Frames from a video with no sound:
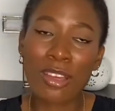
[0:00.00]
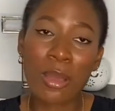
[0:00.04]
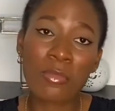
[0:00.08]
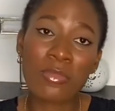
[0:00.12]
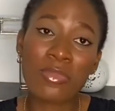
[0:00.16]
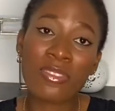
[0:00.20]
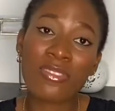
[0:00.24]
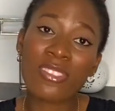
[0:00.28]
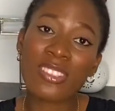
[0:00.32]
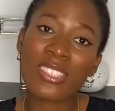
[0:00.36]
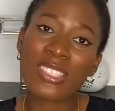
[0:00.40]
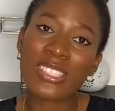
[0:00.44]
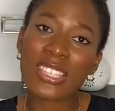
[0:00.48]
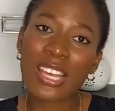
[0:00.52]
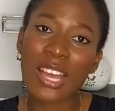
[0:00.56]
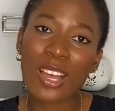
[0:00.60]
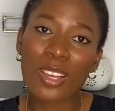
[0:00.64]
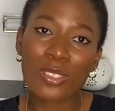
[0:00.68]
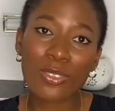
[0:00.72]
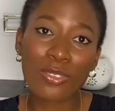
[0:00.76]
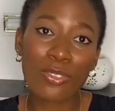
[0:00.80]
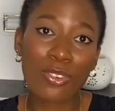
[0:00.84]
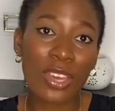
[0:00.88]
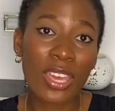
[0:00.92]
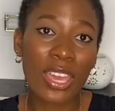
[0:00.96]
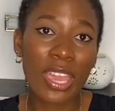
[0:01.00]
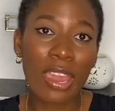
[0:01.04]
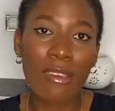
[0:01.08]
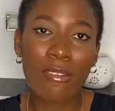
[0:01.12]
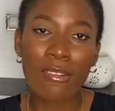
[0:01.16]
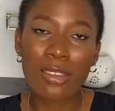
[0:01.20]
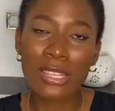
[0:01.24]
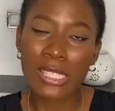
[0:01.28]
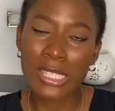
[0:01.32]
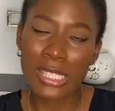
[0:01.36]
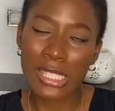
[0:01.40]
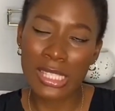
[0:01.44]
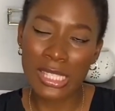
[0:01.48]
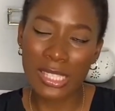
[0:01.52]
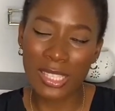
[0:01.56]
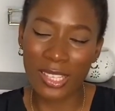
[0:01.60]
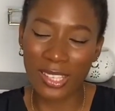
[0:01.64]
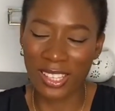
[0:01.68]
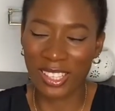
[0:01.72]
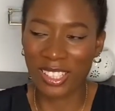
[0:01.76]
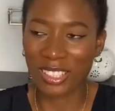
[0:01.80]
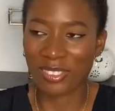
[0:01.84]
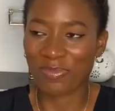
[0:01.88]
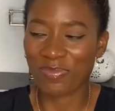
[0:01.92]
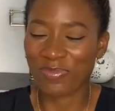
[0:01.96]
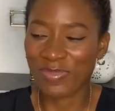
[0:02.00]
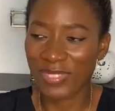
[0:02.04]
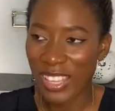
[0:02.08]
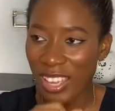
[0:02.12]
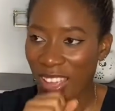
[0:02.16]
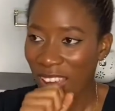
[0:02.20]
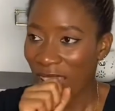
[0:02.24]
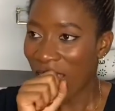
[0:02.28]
I'm leaving this house. Forget it.